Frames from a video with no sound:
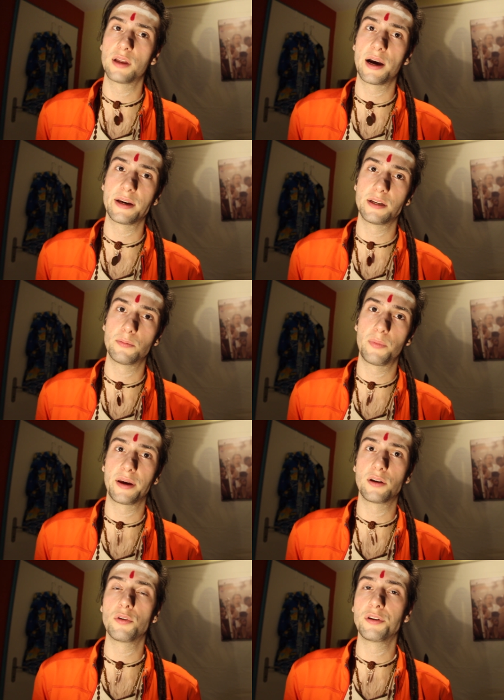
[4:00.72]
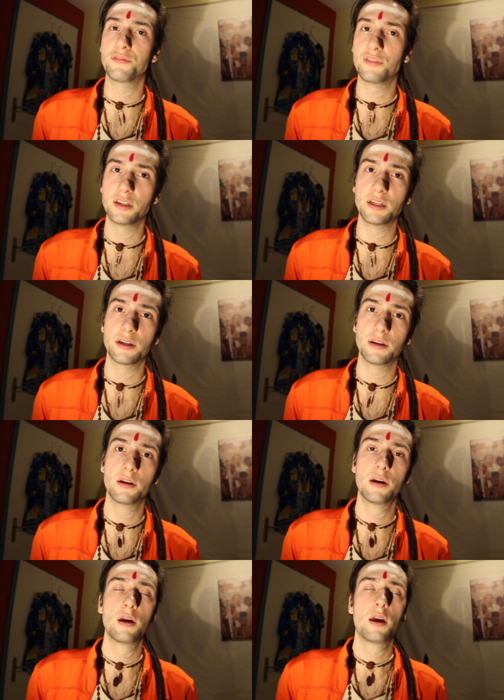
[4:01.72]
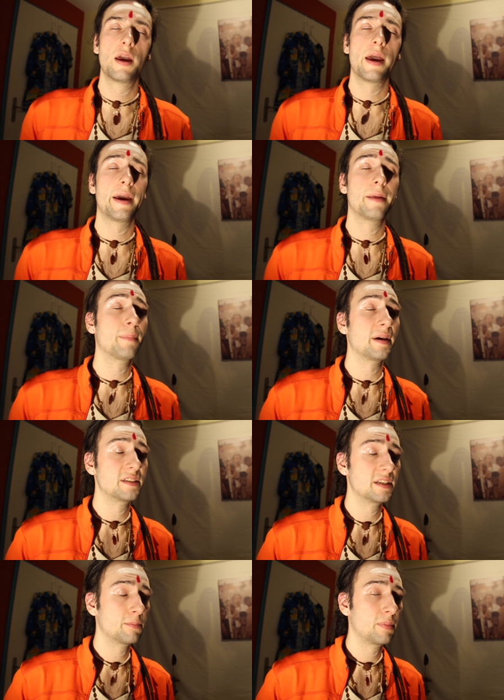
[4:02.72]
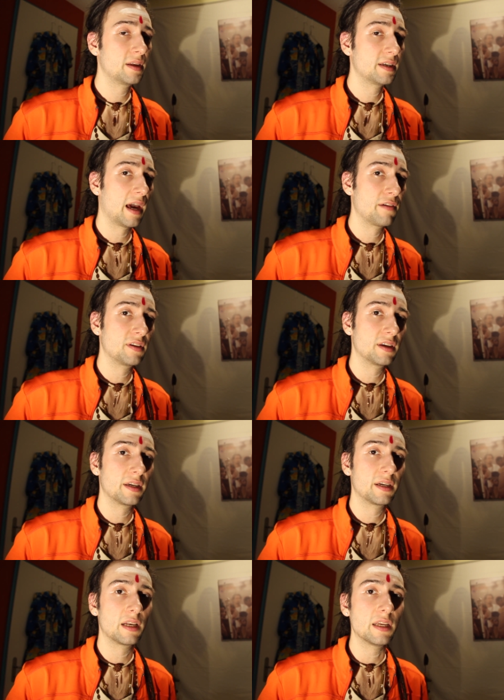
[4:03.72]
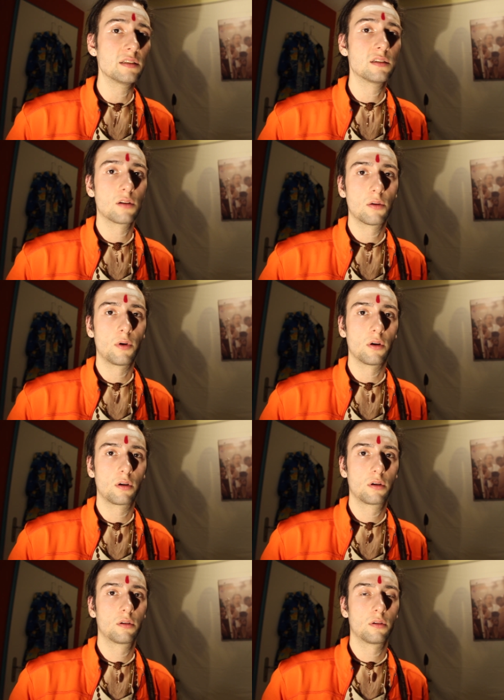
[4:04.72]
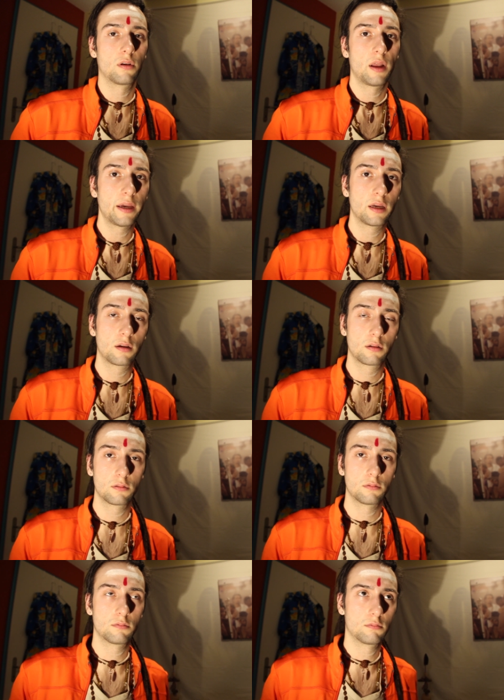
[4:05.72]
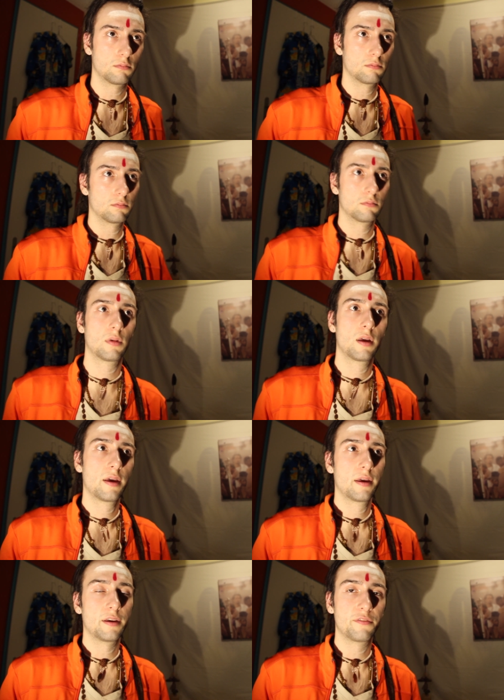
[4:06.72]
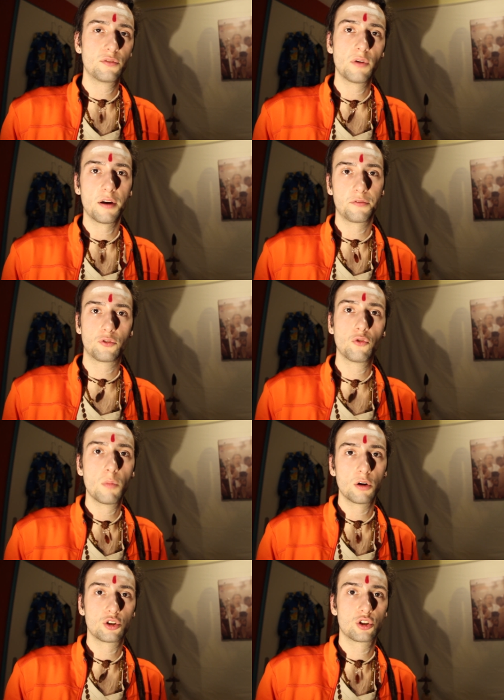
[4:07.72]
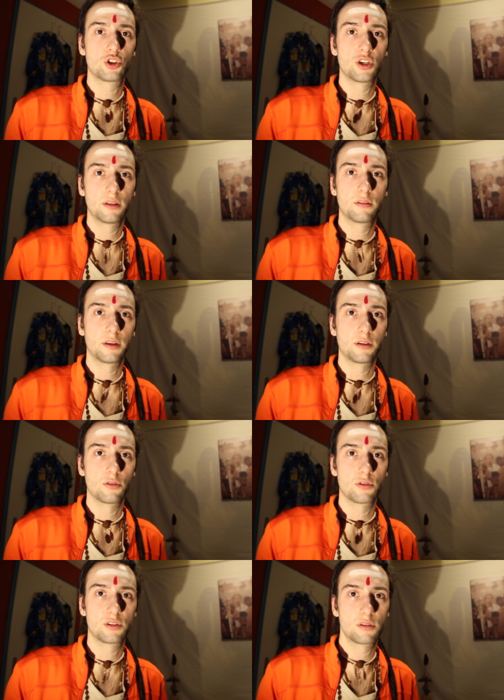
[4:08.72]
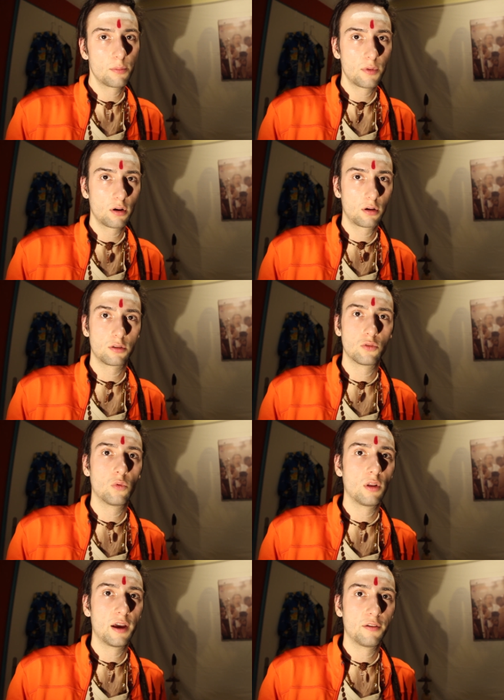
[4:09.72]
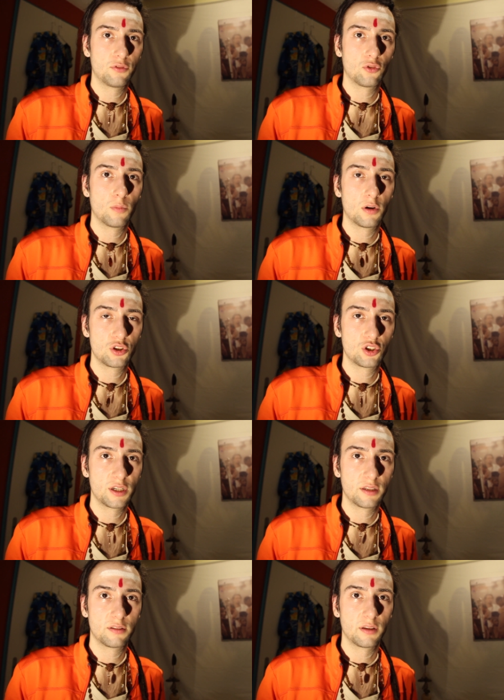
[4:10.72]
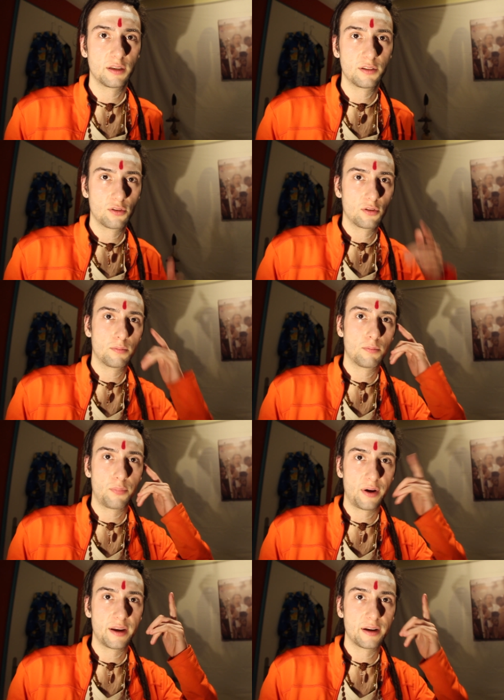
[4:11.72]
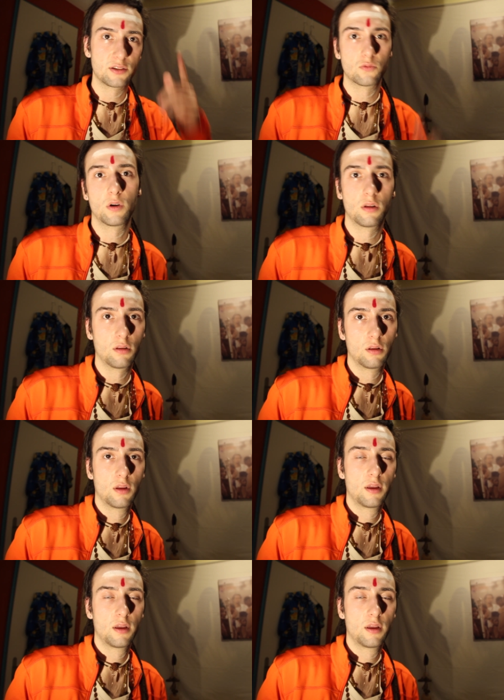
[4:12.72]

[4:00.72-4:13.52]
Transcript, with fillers: diet, by going vegan, and by simply having a clean stomach. Like, um, if you have too much shit in your stomach, you will have too much shit in your brain as well.